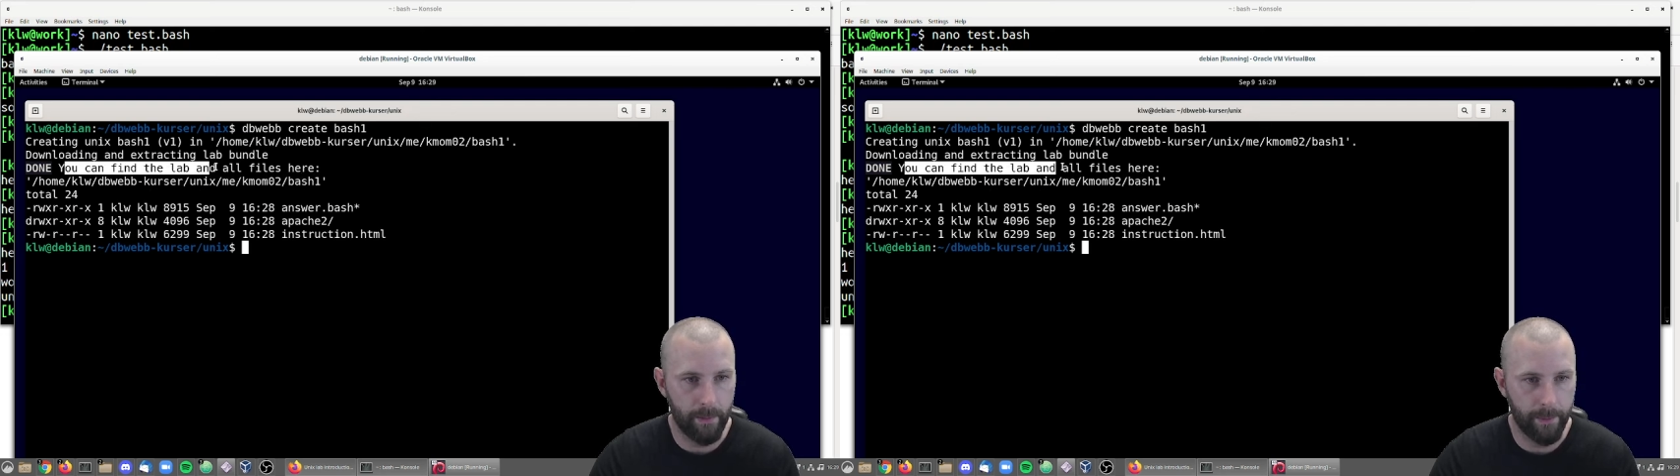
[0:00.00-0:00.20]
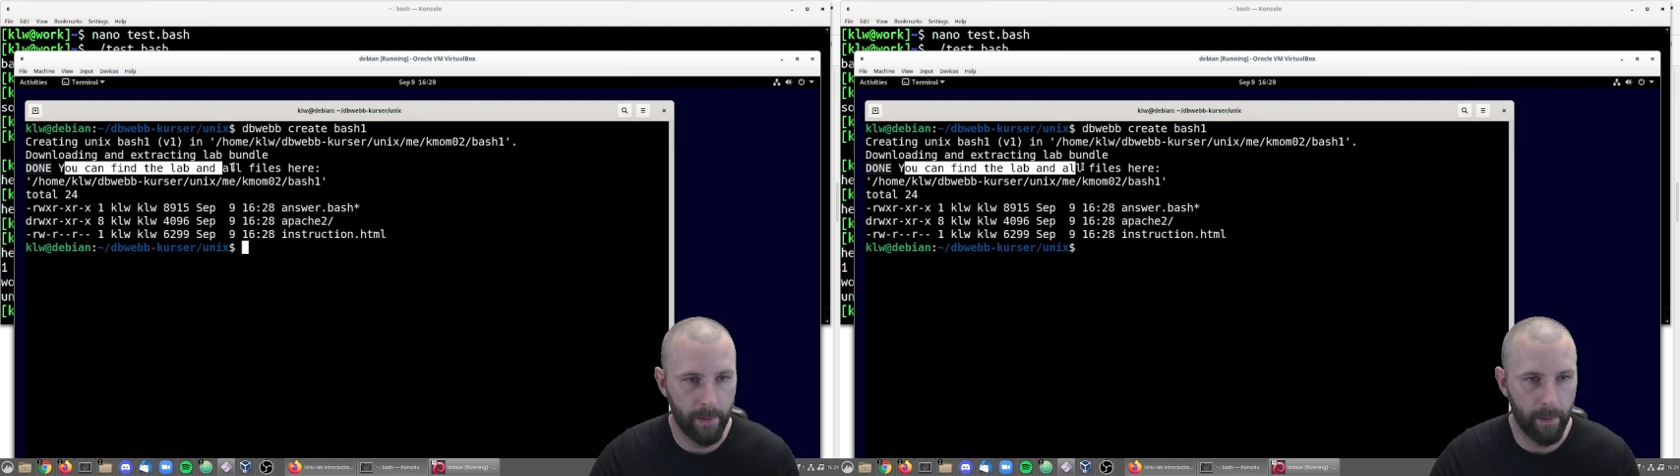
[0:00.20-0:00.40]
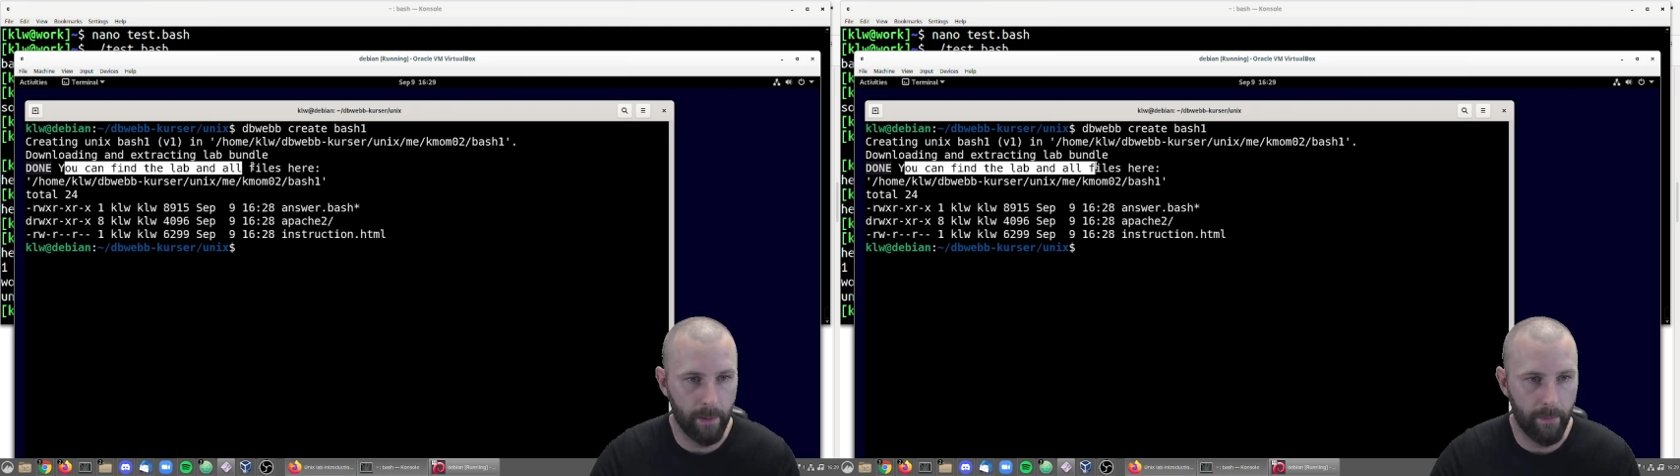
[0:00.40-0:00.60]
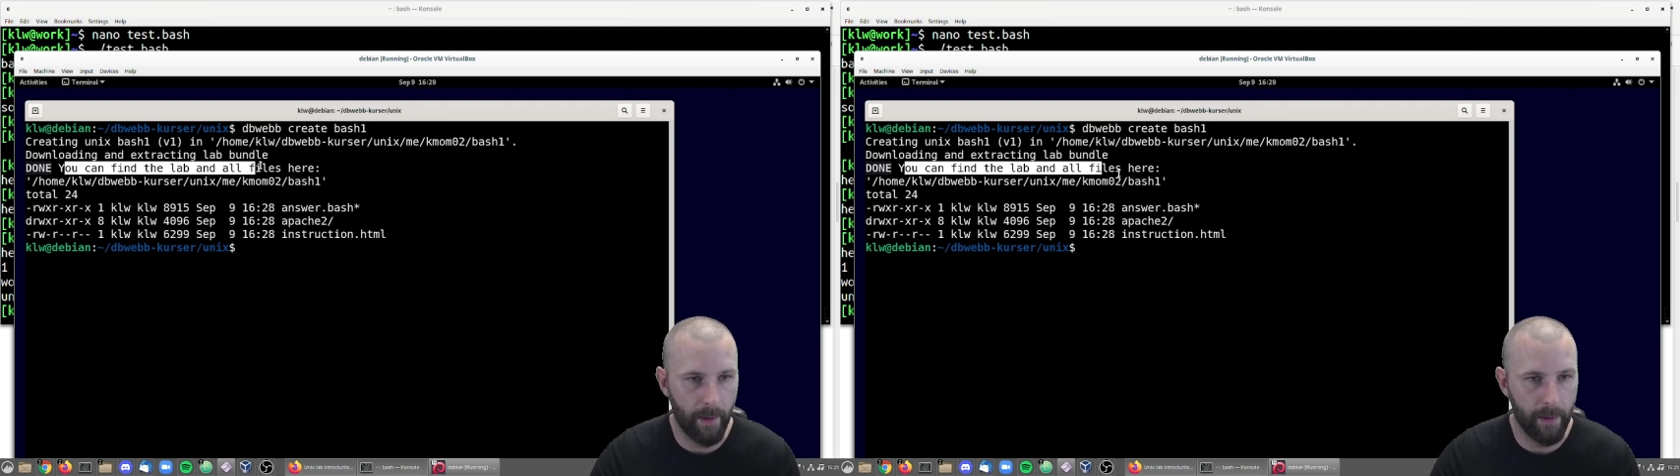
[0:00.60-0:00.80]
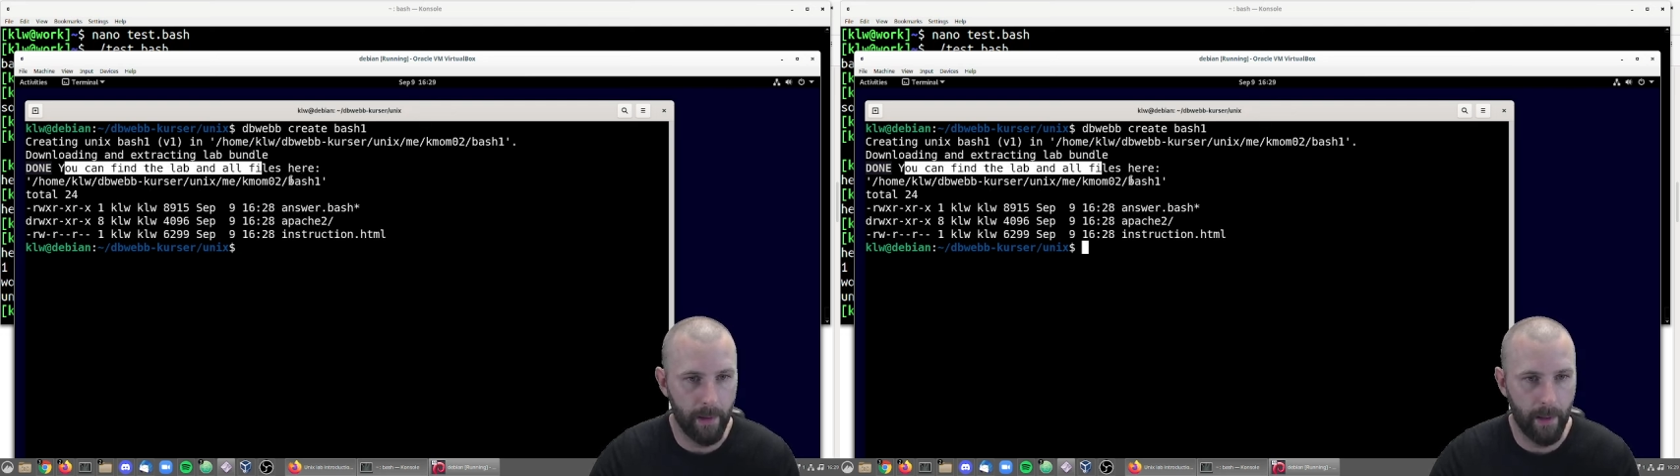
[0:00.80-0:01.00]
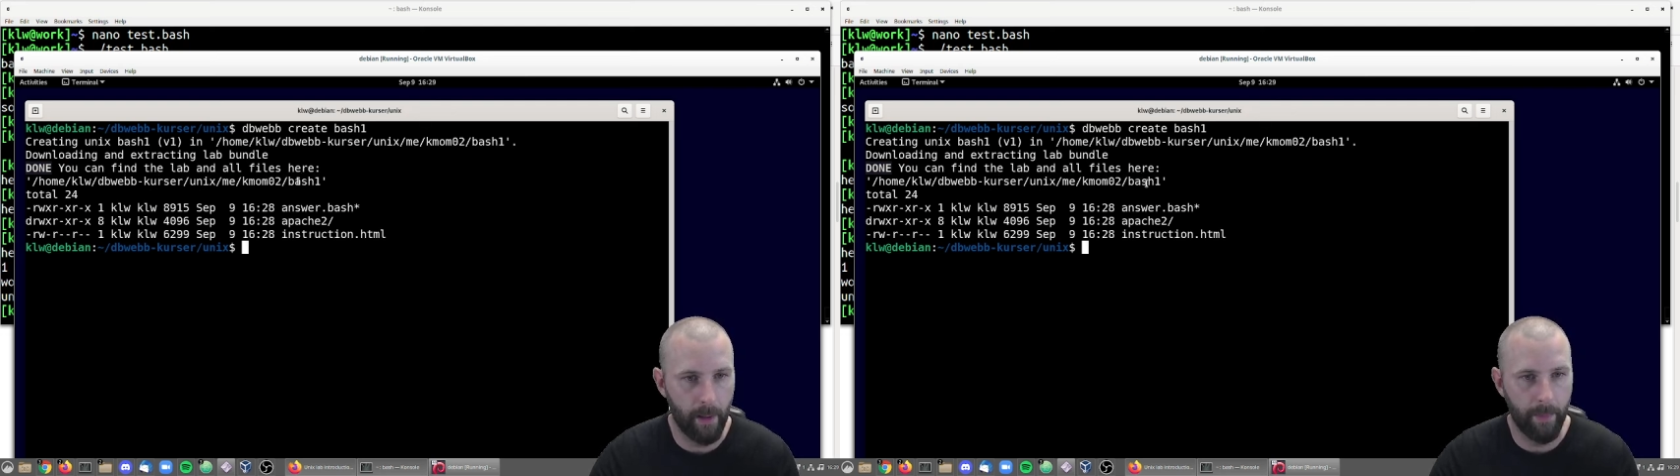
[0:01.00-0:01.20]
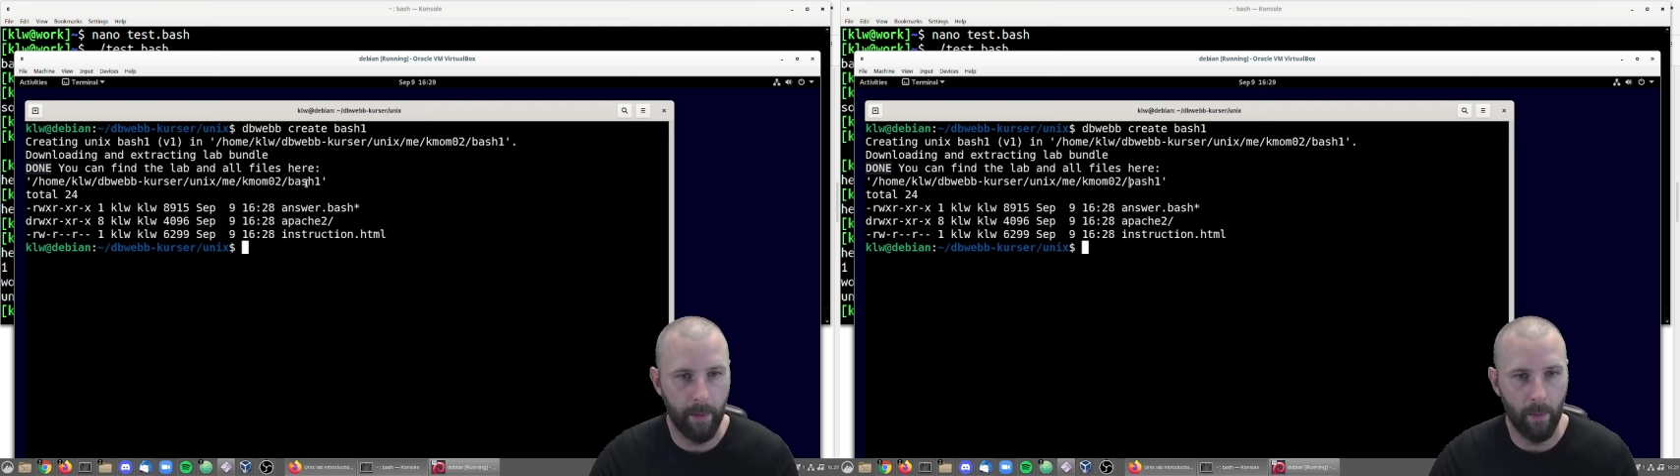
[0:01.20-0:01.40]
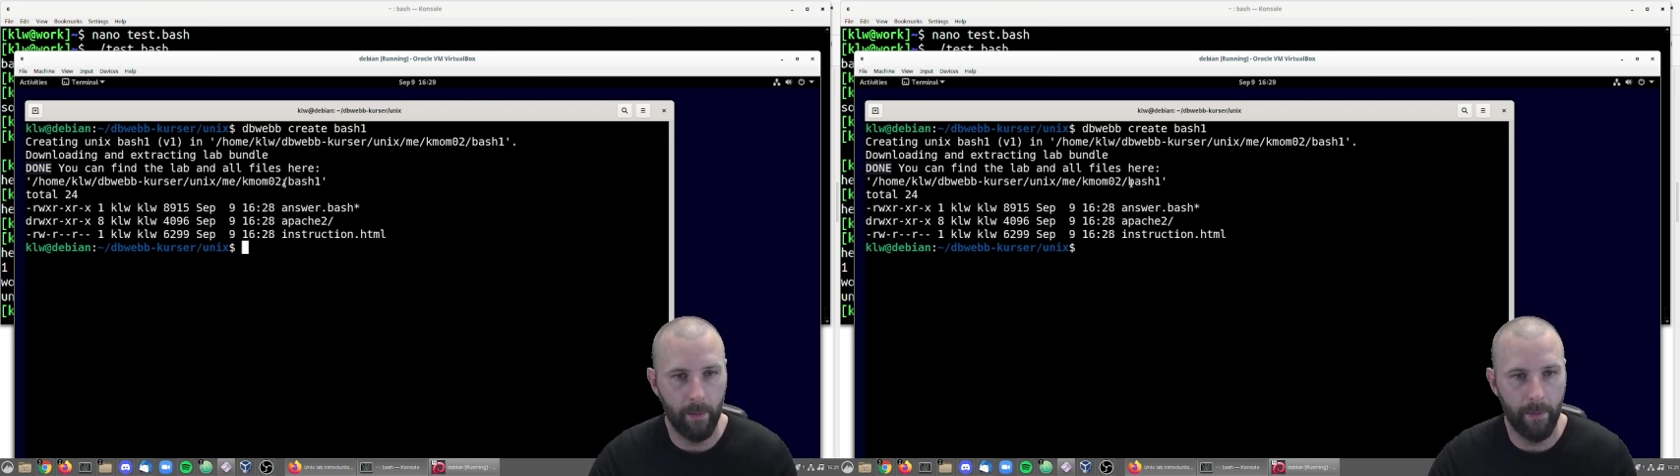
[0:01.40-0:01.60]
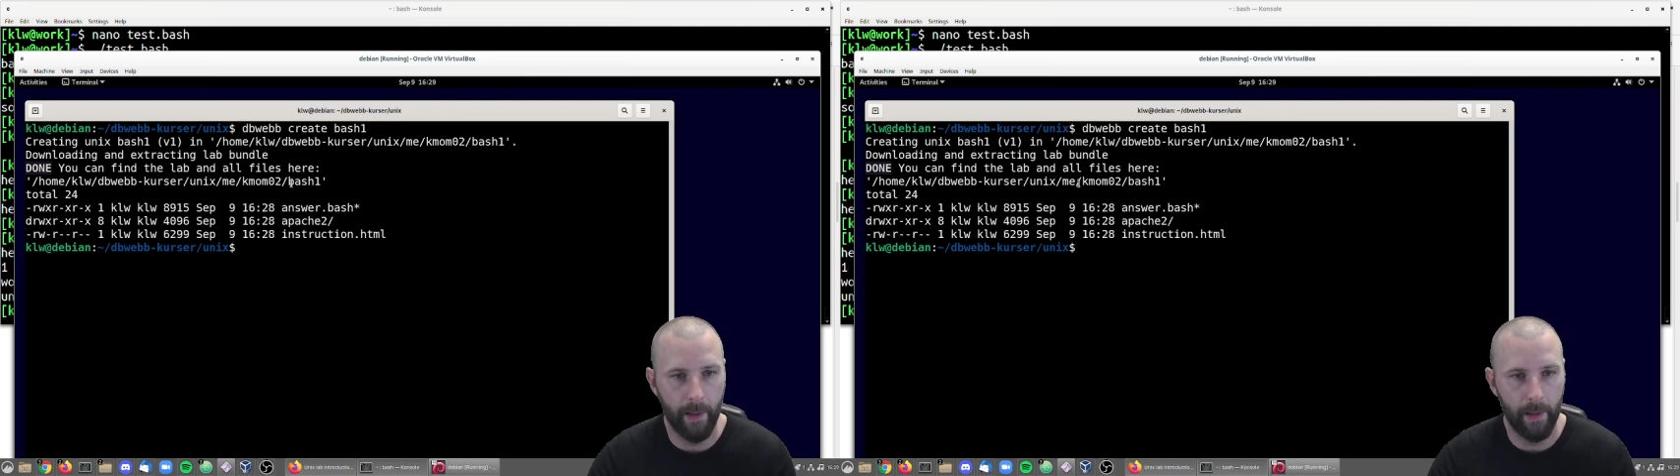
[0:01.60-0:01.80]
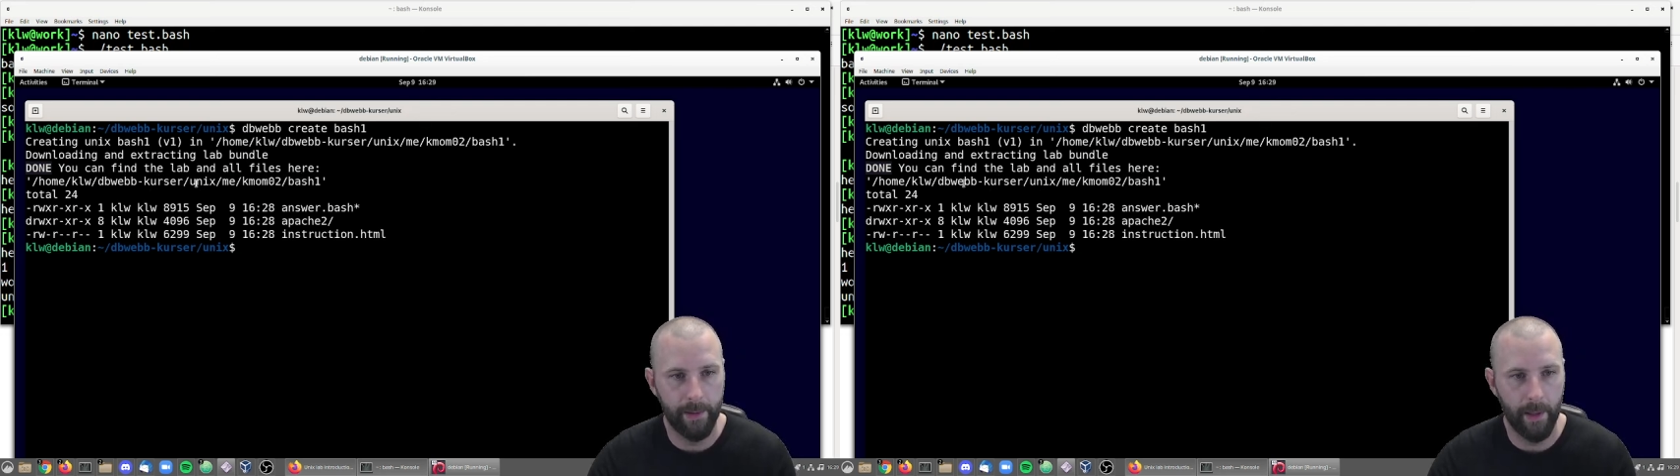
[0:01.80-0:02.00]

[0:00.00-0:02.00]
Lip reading: you can find the lab and all files